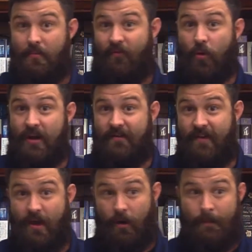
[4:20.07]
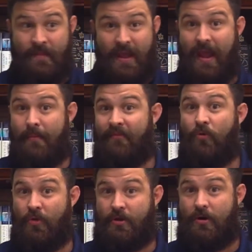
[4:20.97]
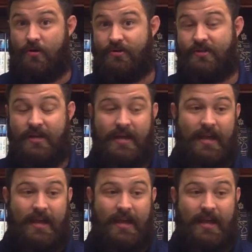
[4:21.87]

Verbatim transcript: before he fell and before the curse.